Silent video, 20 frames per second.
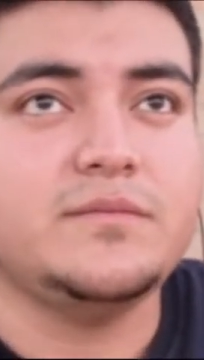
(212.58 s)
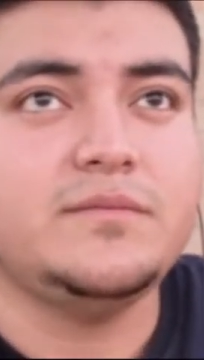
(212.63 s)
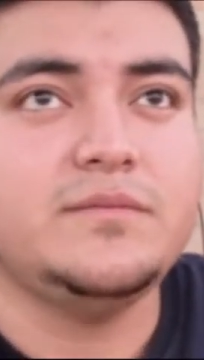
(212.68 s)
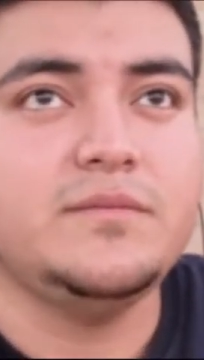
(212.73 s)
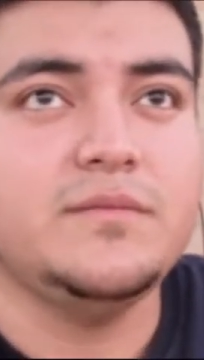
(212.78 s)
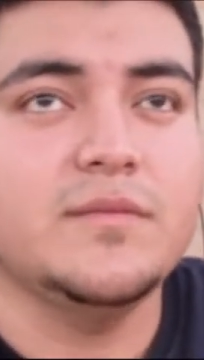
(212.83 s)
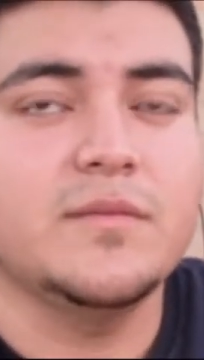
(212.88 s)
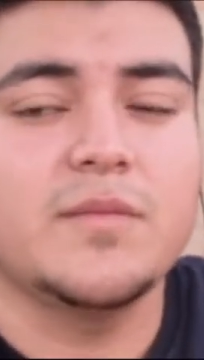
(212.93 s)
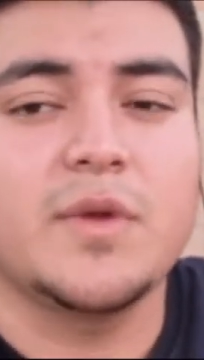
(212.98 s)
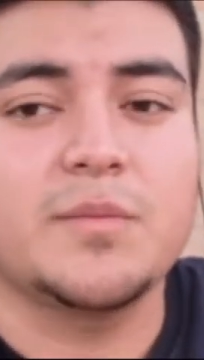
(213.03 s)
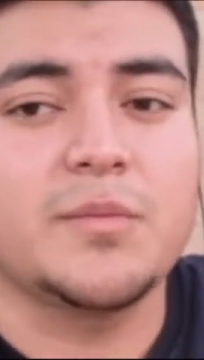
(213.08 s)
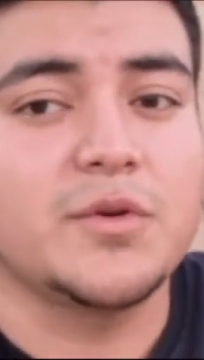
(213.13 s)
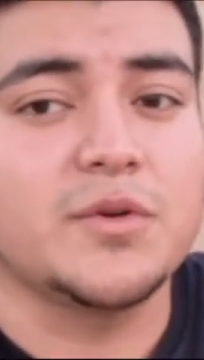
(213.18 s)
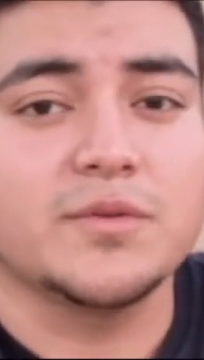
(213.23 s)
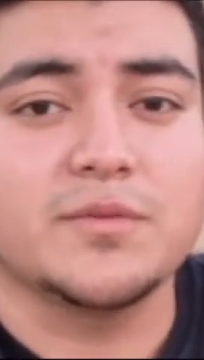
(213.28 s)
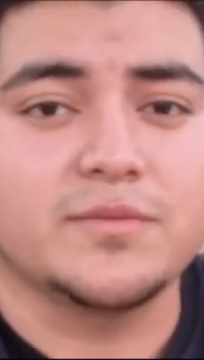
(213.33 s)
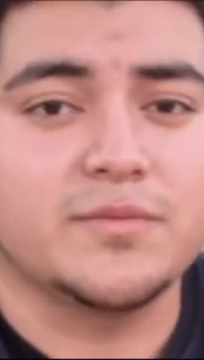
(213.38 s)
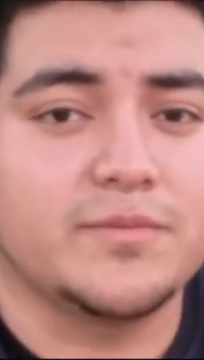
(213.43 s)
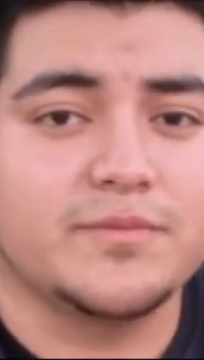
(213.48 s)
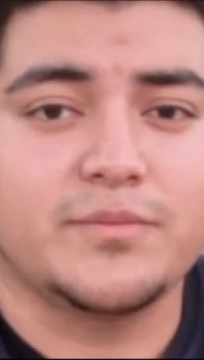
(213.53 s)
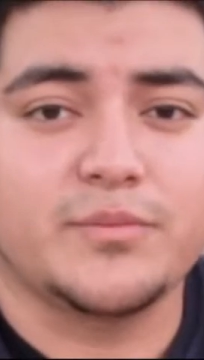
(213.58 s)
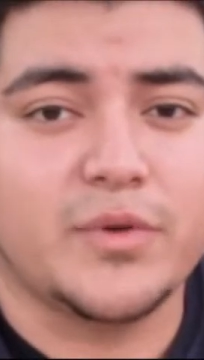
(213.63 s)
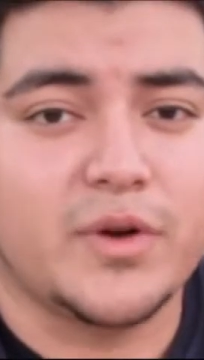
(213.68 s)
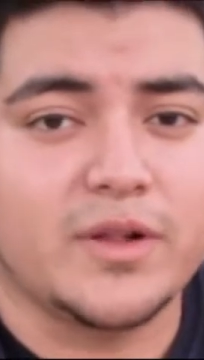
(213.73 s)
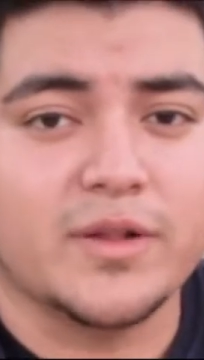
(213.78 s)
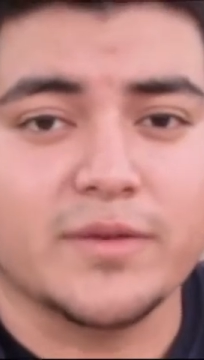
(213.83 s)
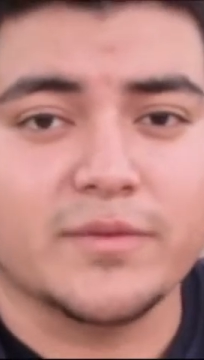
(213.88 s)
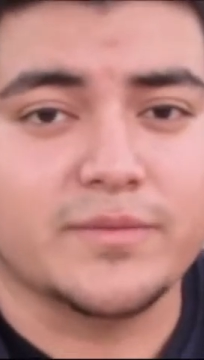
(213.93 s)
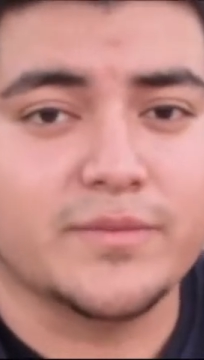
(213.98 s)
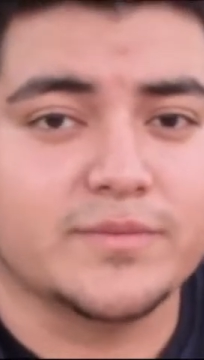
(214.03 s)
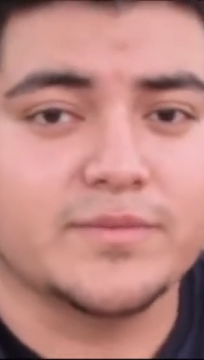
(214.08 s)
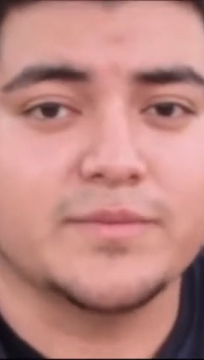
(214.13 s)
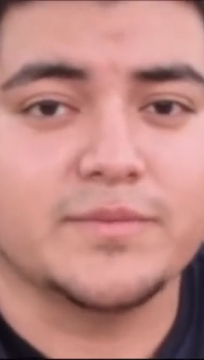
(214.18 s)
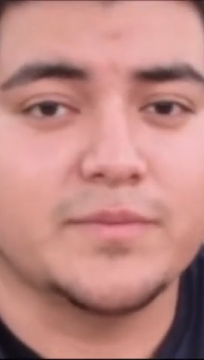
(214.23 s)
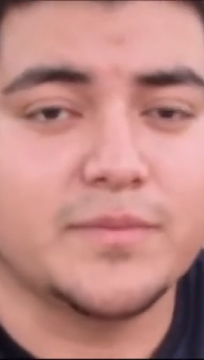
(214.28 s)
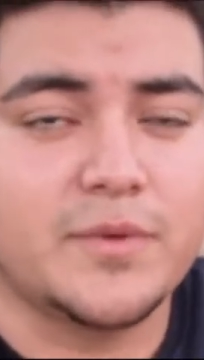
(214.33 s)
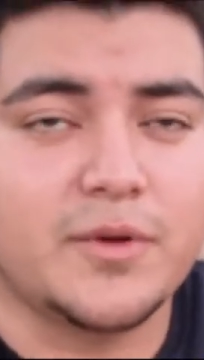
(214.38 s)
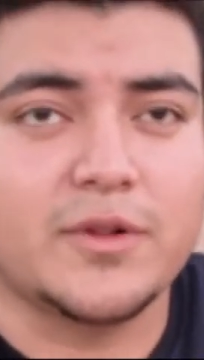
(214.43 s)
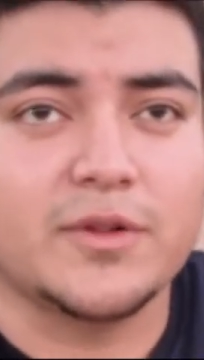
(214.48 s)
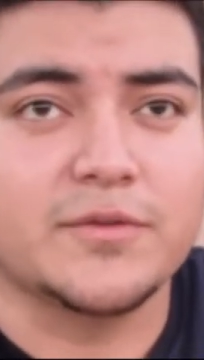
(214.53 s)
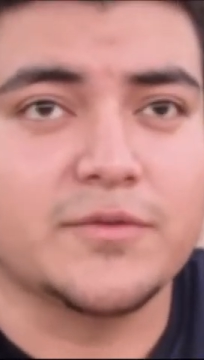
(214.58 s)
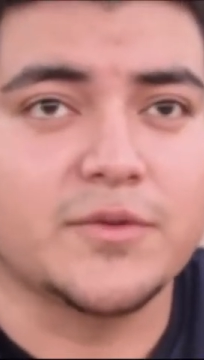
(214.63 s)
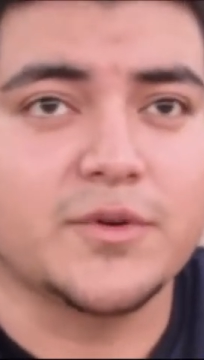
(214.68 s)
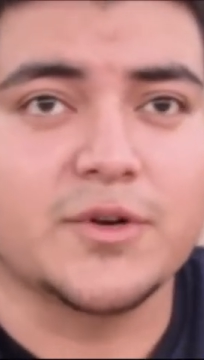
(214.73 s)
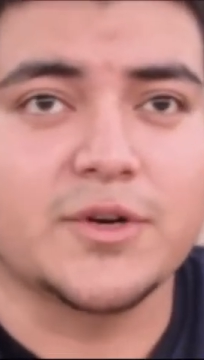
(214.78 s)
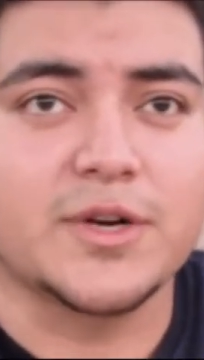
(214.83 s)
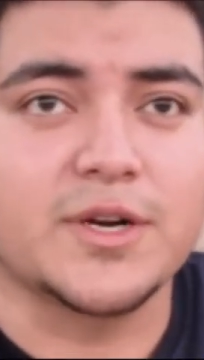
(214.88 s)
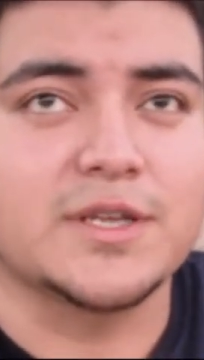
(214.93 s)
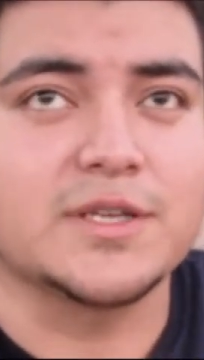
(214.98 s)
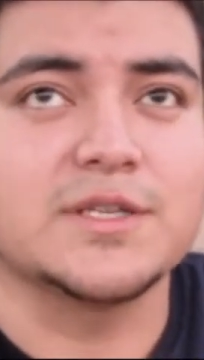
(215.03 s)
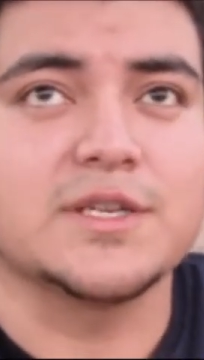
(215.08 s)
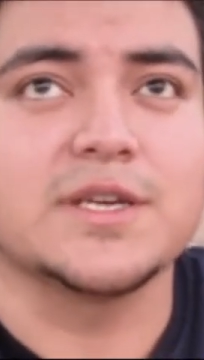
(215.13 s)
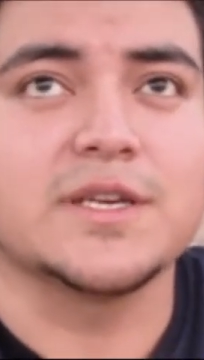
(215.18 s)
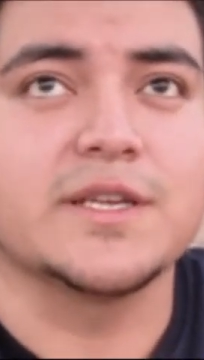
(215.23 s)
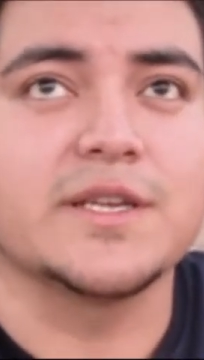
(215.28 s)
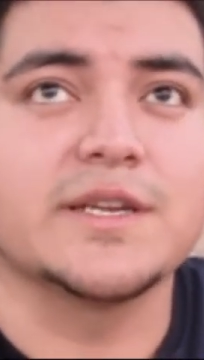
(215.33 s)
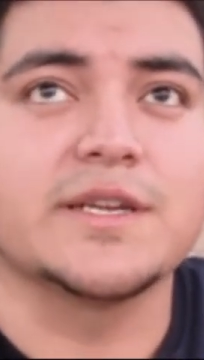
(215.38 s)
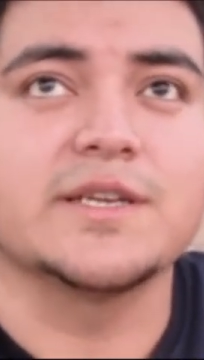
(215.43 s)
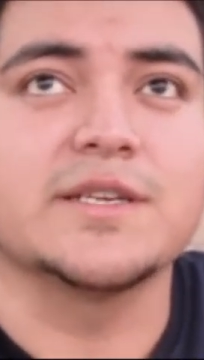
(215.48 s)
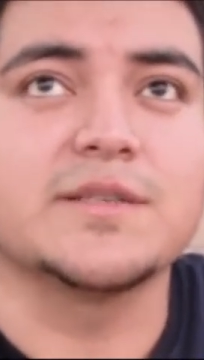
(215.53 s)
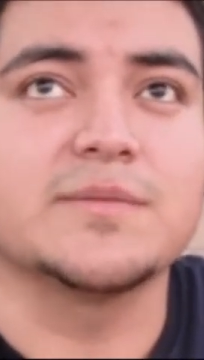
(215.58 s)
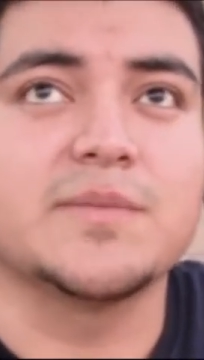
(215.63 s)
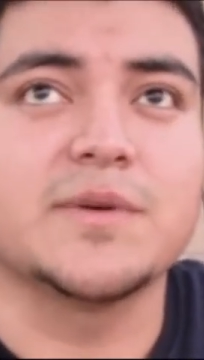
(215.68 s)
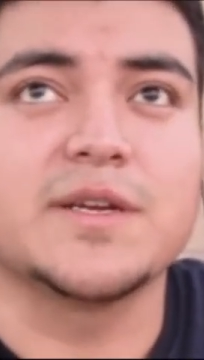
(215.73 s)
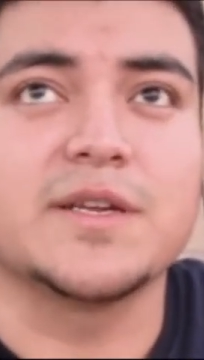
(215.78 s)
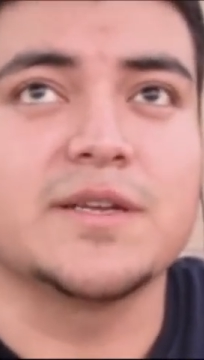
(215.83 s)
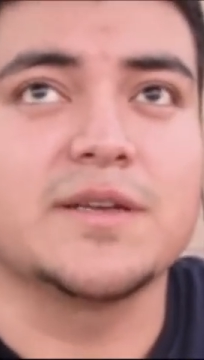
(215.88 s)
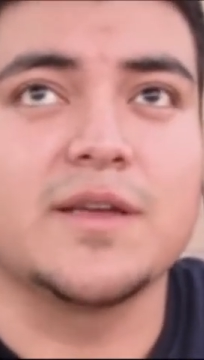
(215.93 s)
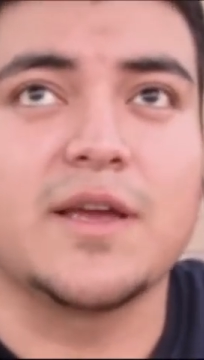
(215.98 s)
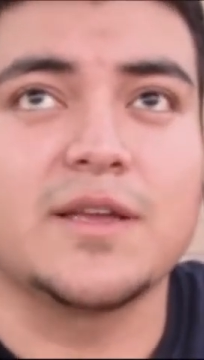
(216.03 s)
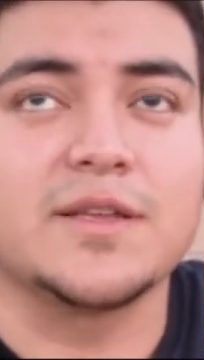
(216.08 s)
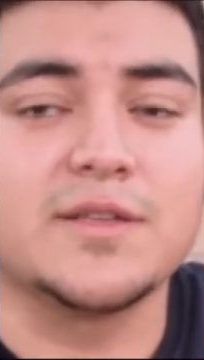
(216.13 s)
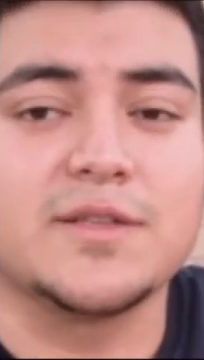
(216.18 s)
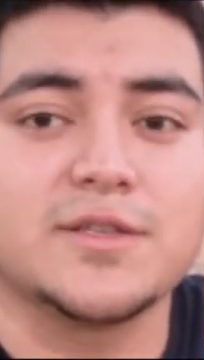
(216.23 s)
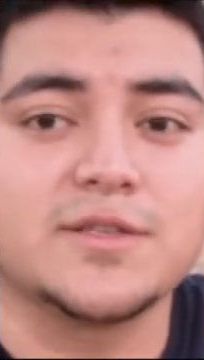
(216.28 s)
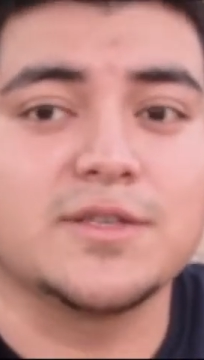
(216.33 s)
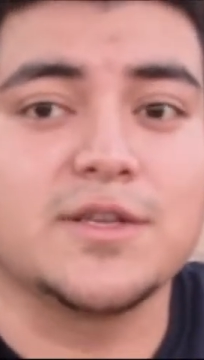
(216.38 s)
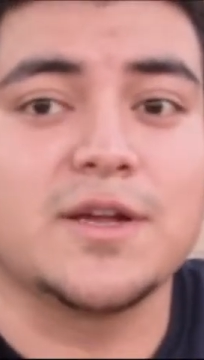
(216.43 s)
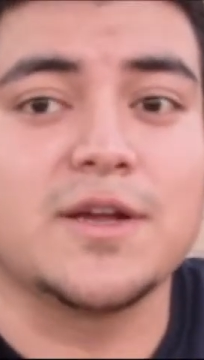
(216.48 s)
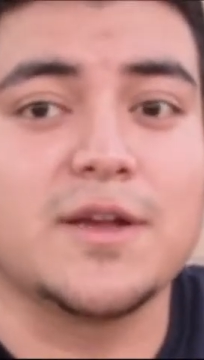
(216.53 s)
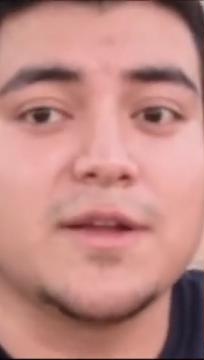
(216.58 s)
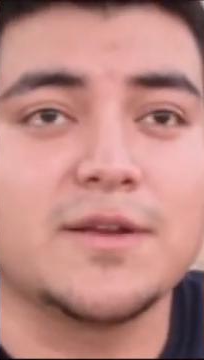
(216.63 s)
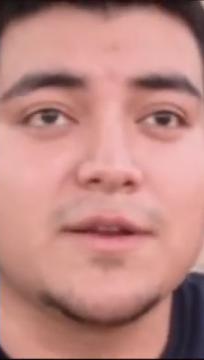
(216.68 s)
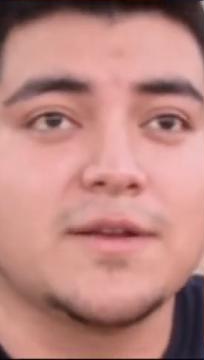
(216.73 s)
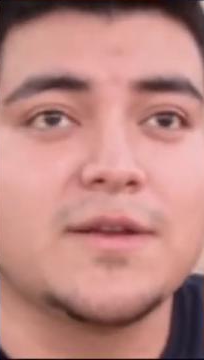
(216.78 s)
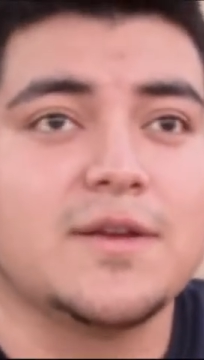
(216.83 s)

but more probably all of you are gonna say it is, but it, it's not.